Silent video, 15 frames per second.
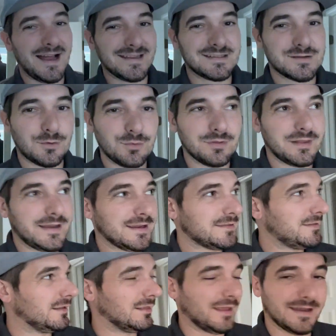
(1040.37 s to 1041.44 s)
I don't like
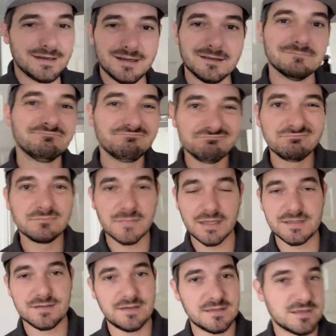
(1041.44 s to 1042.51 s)
the lighting.
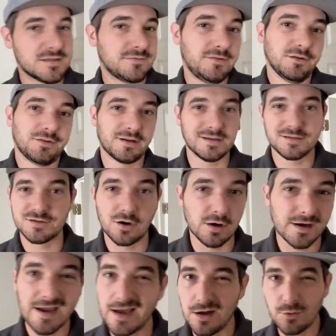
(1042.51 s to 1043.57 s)
It just feels like a
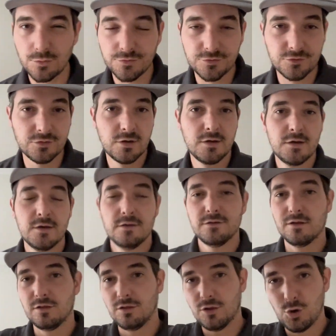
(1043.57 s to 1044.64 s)
dark house.
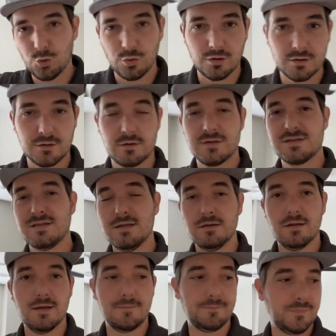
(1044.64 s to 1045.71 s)
The lower
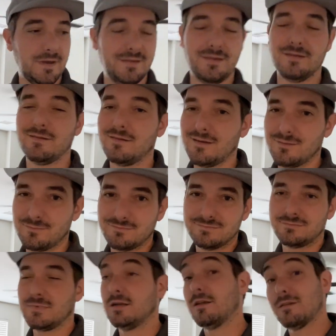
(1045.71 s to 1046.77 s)
ceiling, and then
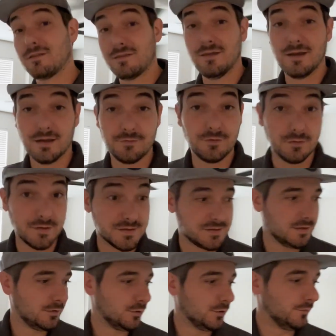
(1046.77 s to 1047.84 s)
another thing, if you're
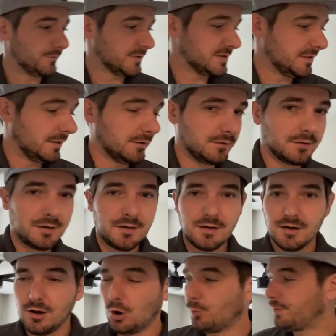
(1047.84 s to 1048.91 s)
listing your home for sale,
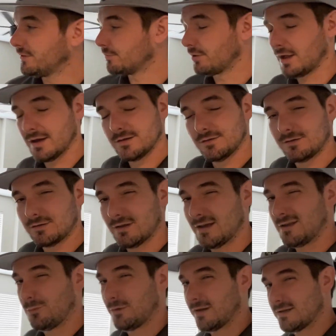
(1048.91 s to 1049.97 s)
open the blinds. I
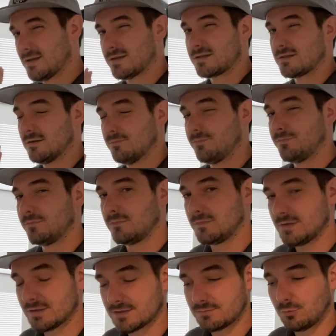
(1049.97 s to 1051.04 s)
don't want to touch them
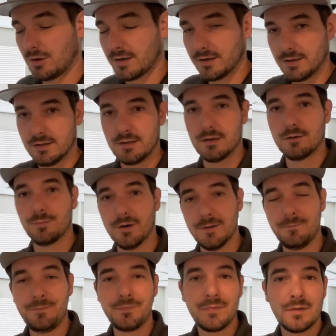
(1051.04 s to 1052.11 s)
just walking in here,
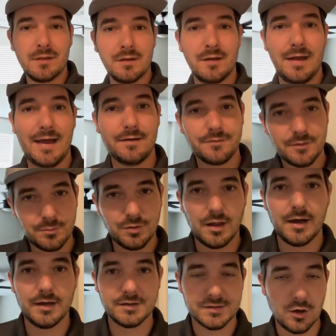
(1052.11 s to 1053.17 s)
but have the
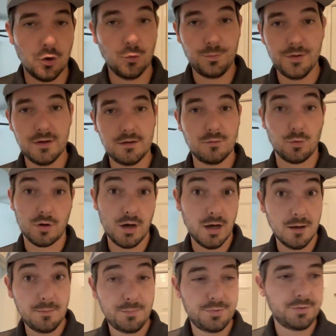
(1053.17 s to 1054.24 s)
blinds open or
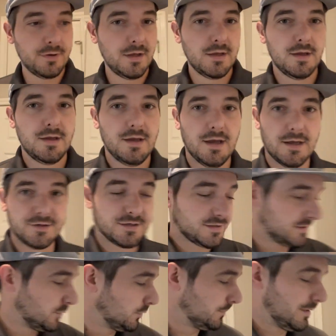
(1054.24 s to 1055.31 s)
up, just
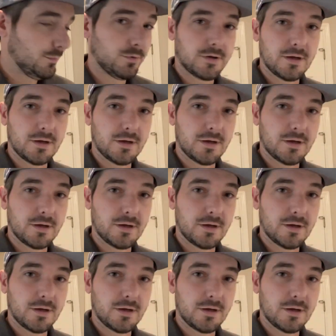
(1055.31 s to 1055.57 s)
so when people